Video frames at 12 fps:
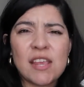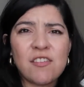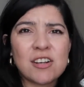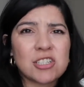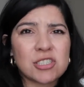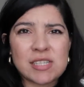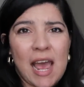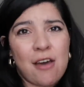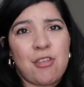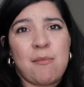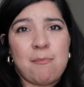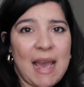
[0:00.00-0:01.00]
even just how
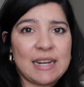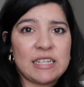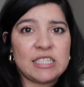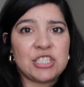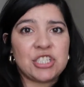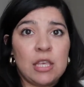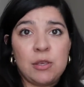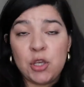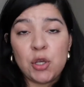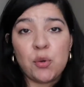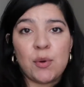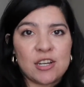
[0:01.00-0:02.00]
they manage
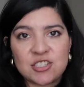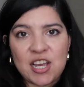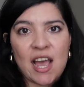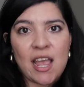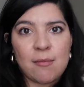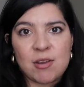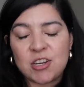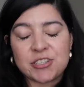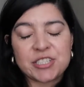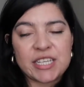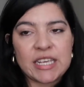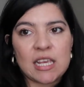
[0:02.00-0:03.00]
you and your time and your
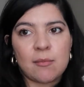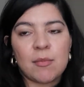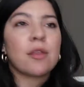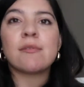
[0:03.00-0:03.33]
team.